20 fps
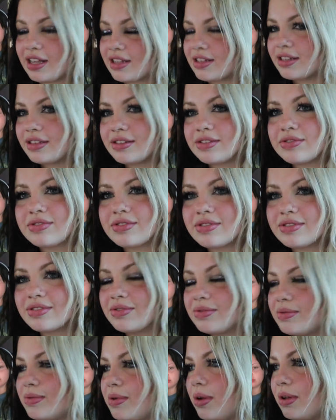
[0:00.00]
there was a
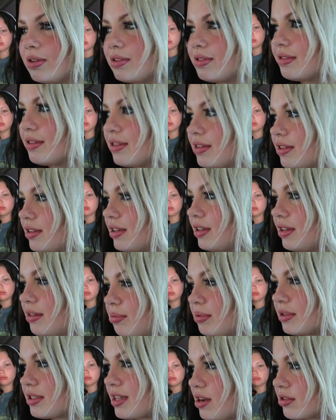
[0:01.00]
wasp it
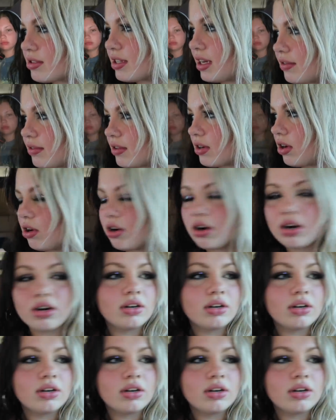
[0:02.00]
was outside of the car.